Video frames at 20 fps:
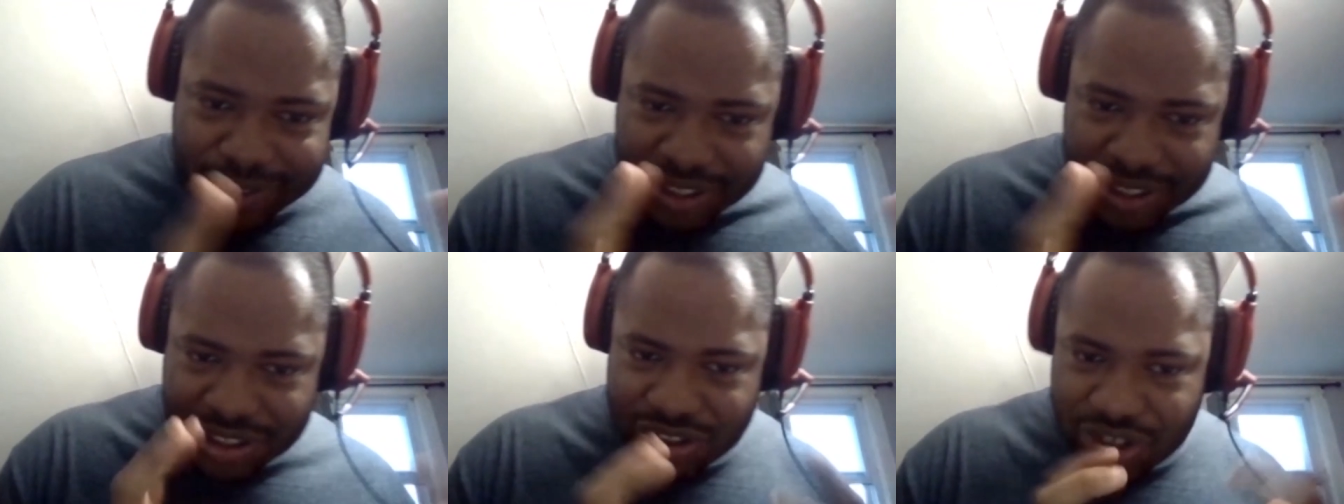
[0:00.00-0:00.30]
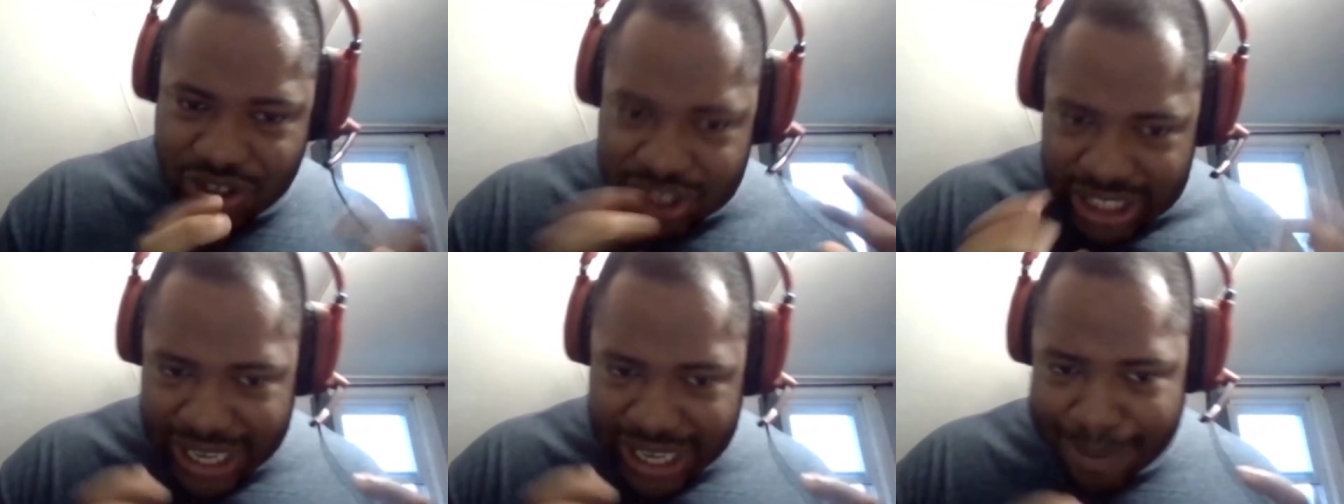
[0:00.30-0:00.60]
Like
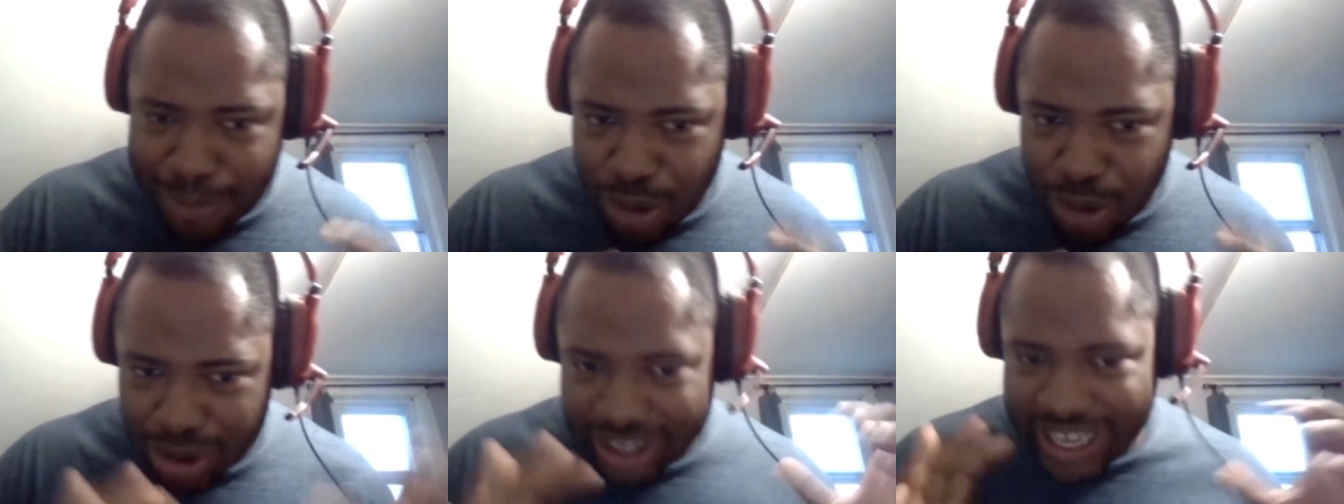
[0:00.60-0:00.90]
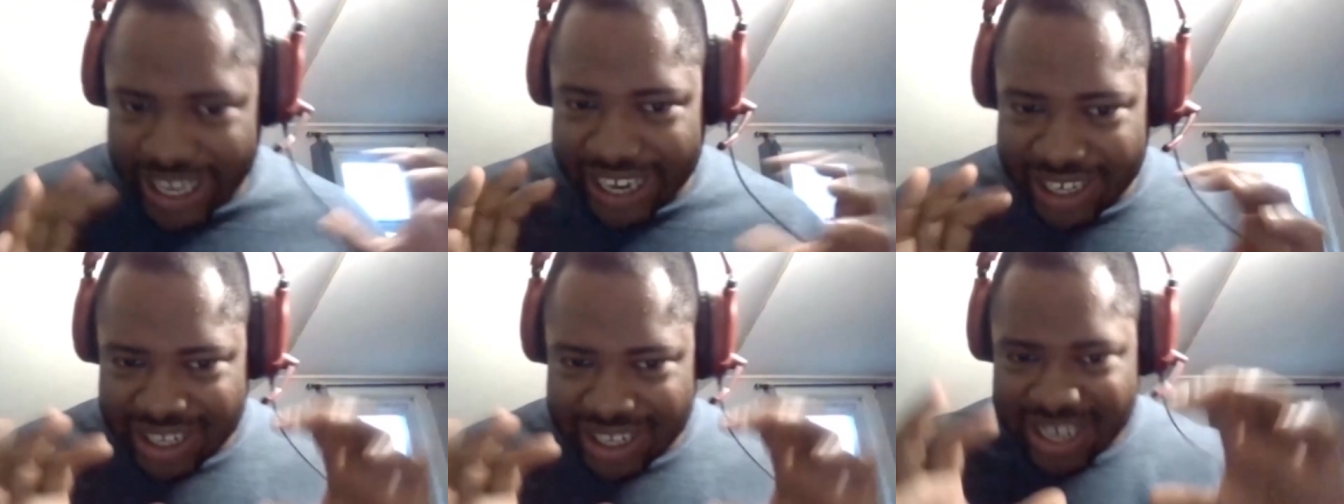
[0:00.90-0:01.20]
there's a lot more
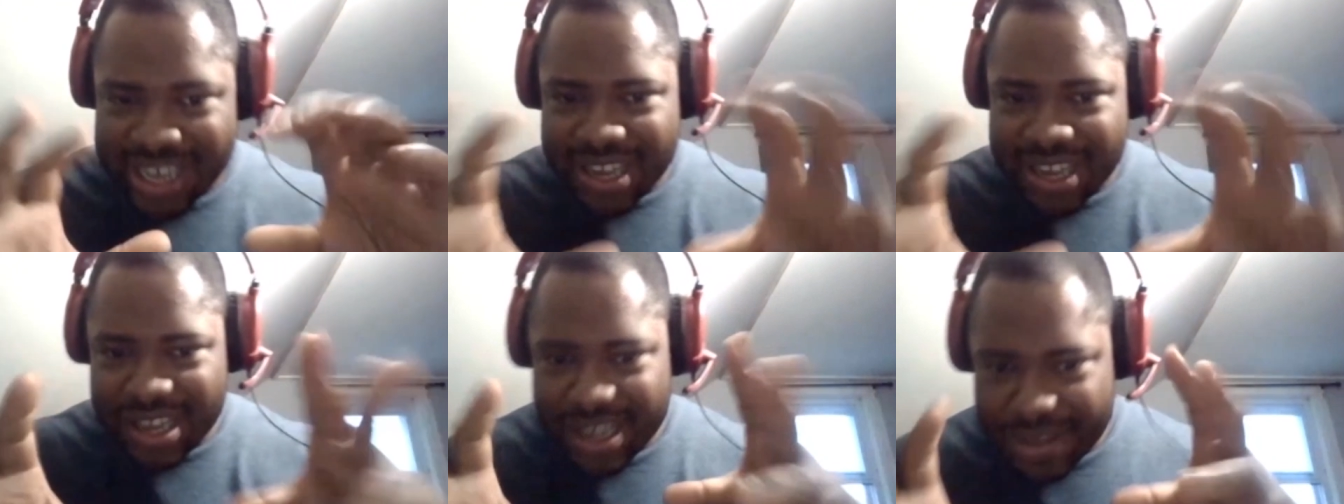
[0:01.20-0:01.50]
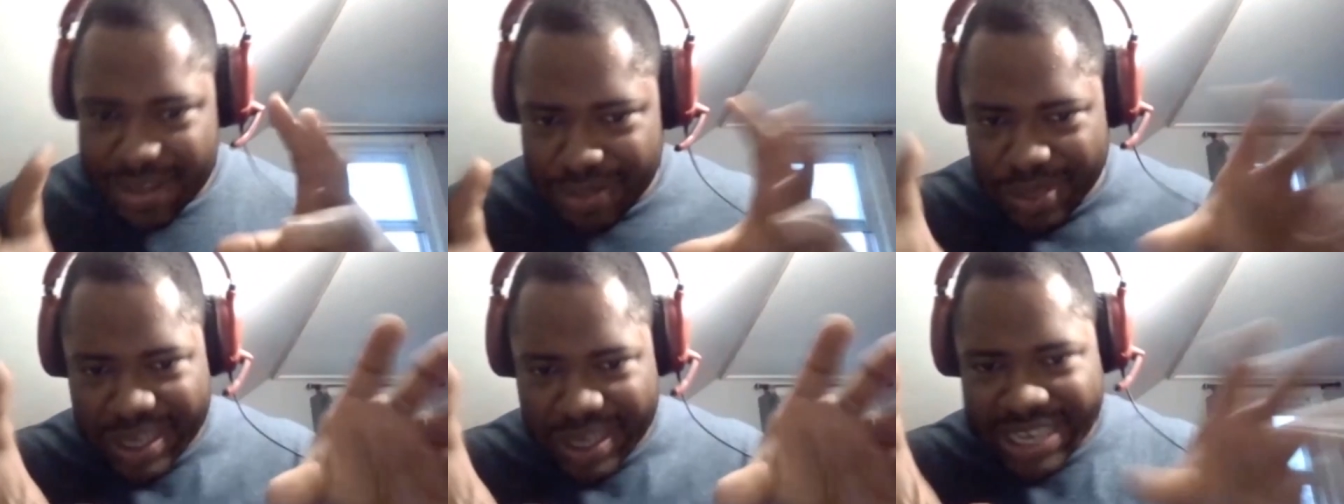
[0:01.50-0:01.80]
like
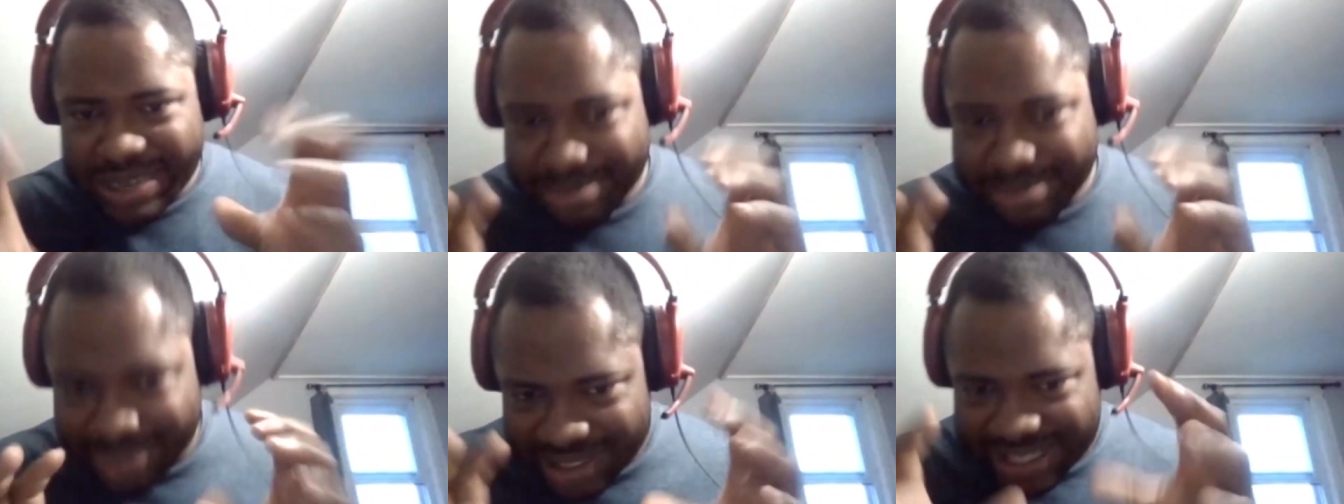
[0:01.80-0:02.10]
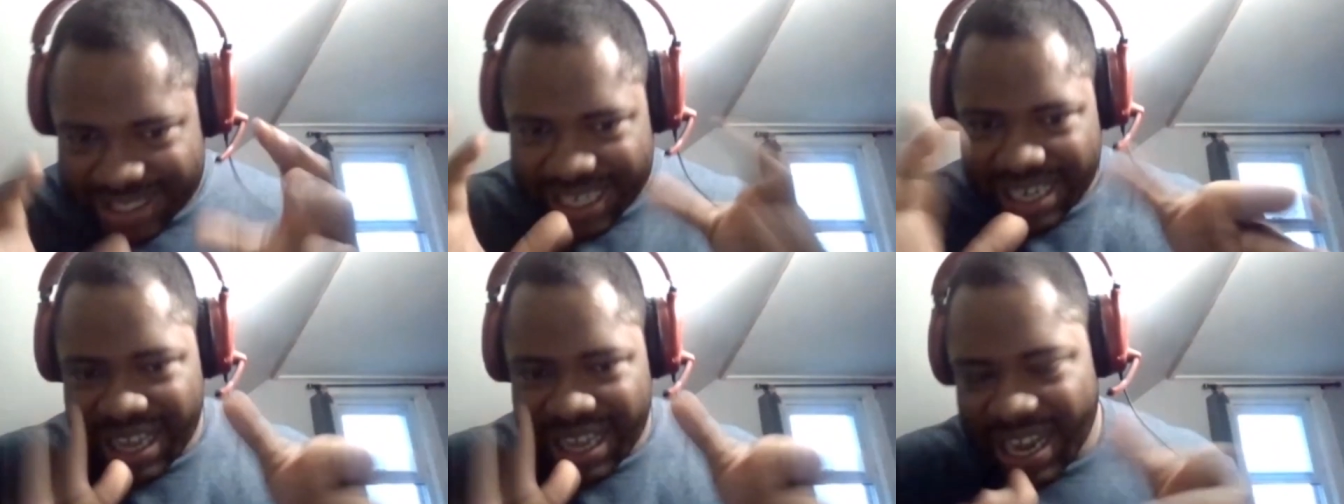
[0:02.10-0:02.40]

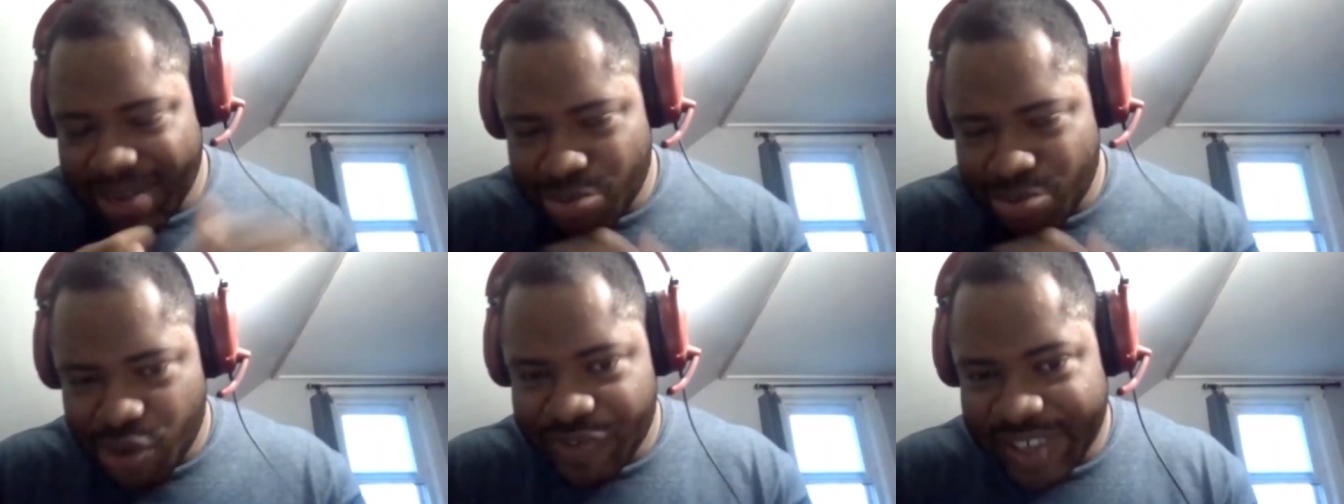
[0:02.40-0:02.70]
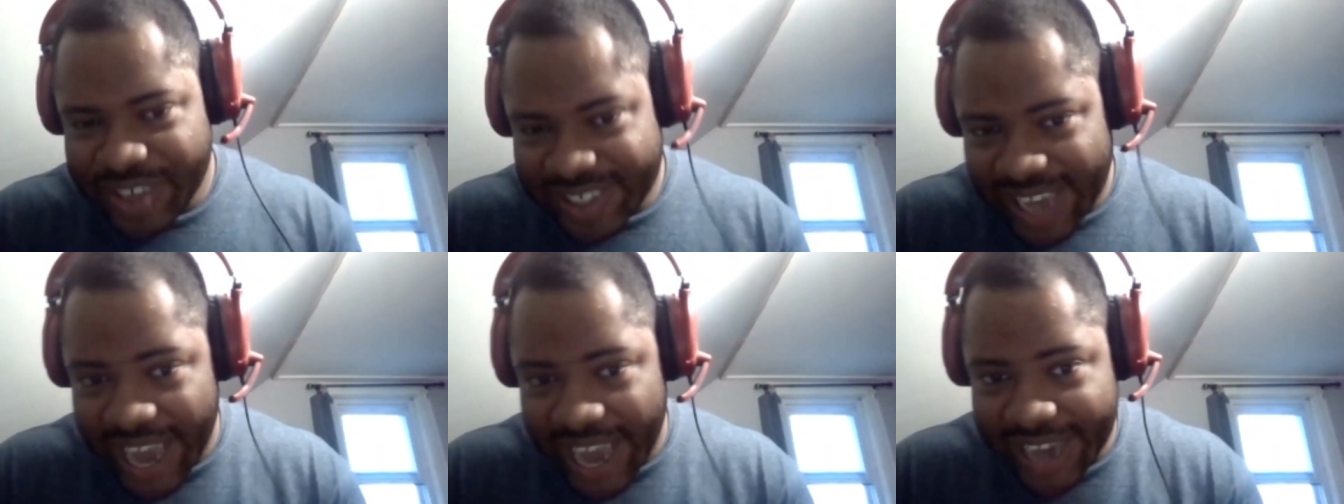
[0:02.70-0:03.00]
themes that a lot of
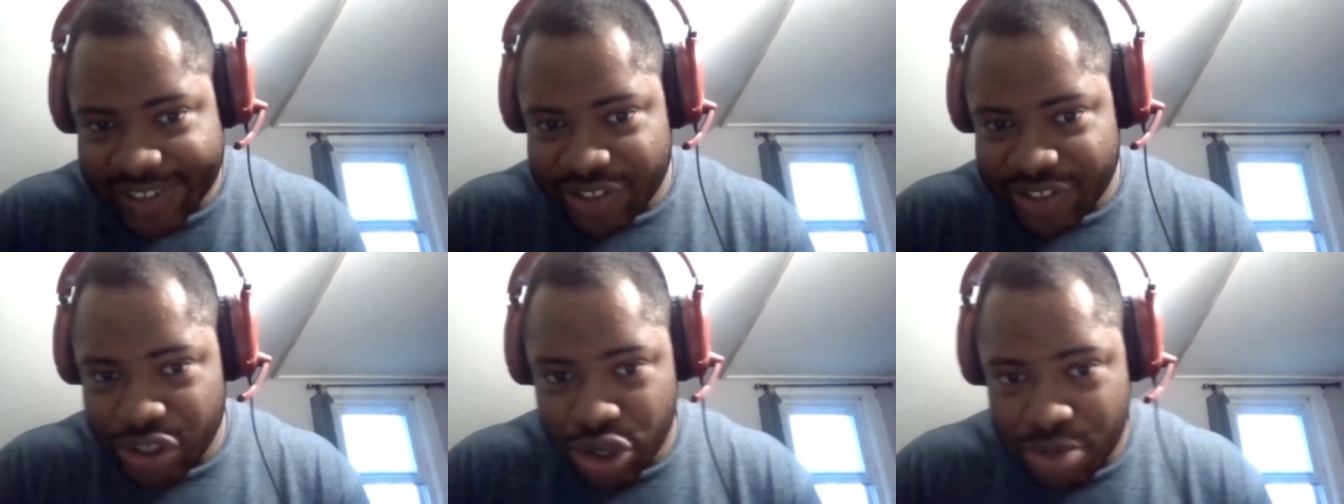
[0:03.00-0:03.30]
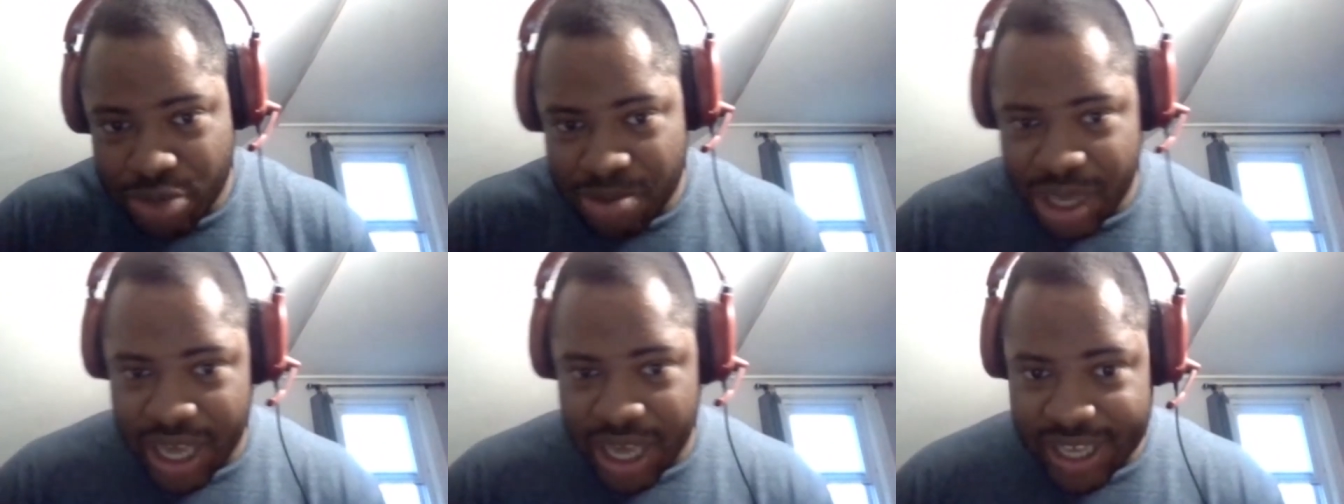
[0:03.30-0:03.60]
movies ask you
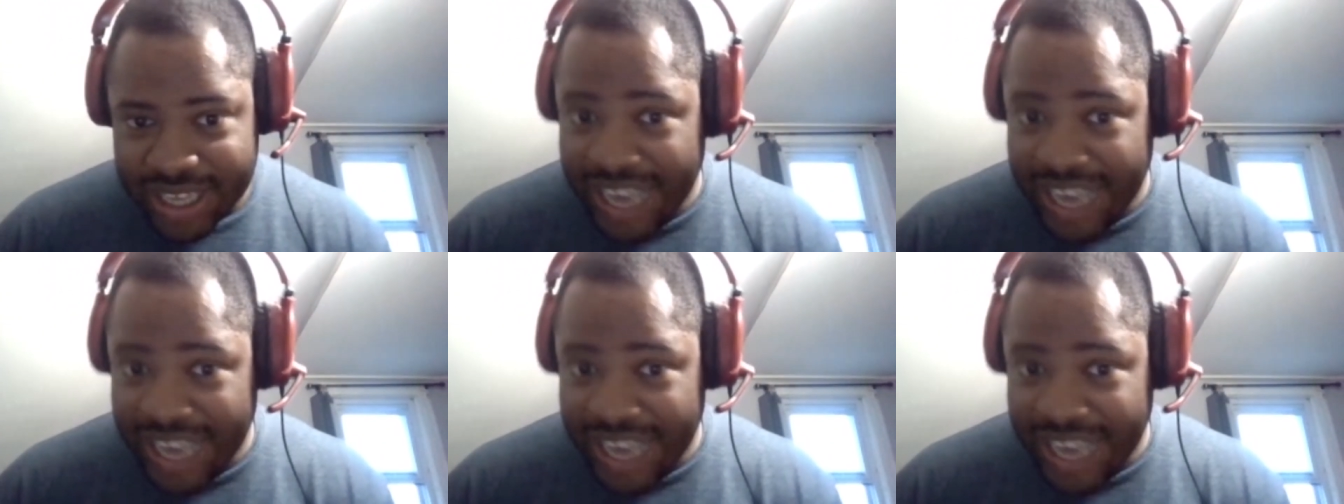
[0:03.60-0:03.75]
to be like,